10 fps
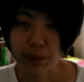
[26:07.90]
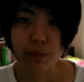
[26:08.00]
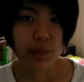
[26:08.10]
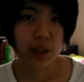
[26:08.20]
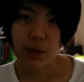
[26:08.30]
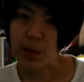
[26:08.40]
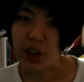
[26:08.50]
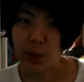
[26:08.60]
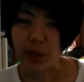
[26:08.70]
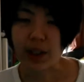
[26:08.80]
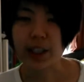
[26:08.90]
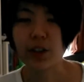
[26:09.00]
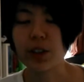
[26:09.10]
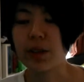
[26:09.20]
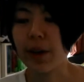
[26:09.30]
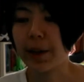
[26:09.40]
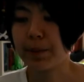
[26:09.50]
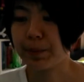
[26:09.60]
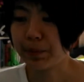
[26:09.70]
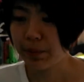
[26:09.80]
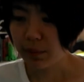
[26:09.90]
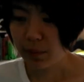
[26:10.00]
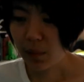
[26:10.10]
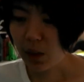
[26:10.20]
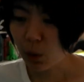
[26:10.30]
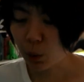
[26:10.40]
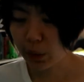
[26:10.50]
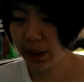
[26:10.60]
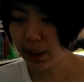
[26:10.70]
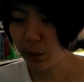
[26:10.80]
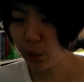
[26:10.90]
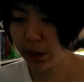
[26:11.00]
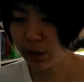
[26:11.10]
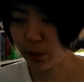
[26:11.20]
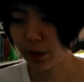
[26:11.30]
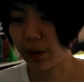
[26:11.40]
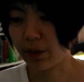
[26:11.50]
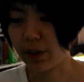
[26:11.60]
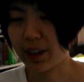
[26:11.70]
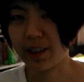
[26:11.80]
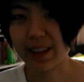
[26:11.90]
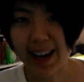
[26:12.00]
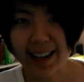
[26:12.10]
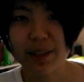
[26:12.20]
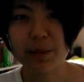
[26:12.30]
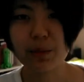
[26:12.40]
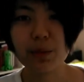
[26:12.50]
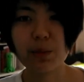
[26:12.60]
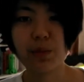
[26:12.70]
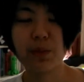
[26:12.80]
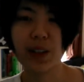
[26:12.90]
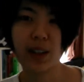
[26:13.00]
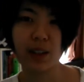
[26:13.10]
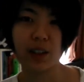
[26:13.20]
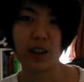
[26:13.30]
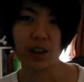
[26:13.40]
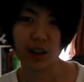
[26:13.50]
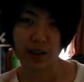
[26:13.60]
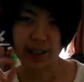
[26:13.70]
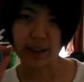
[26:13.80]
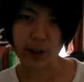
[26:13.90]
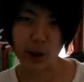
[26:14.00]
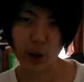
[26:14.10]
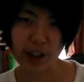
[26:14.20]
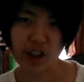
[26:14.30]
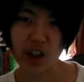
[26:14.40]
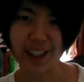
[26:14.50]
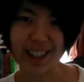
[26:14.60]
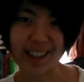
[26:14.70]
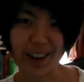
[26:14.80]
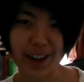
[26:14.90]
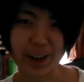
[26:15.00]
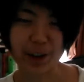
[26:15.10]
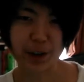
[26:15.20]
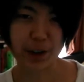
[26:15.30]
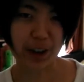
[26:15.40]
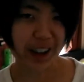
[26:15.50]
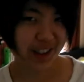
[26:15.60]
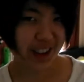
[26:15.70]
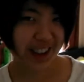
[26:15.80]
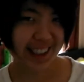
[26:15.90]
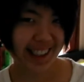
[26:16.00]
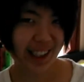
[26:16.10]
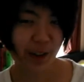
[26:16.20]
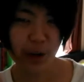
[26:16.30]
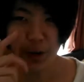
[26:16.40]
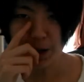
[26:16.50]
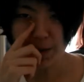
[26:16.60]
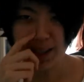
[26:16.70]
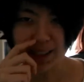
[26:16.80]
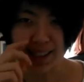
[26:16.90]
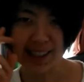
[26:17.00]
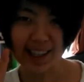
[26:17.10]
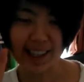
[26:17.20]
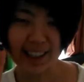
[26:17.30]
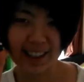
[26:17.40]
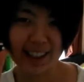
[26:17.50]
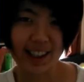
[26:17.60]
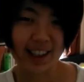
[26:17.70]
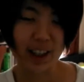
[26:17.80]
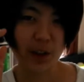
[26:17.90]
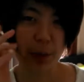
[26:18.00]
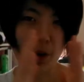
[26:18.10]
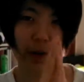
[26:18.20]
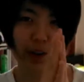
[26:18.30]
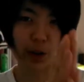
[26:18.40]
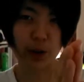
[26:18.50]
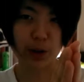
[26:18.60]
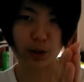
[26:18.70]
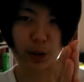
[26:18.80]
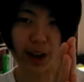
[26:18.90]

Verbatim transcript: even manipulation, right? We would sort of, that kind of short circuits our creative circuits, if you know what I mean. It's like if you're programmed to go straight,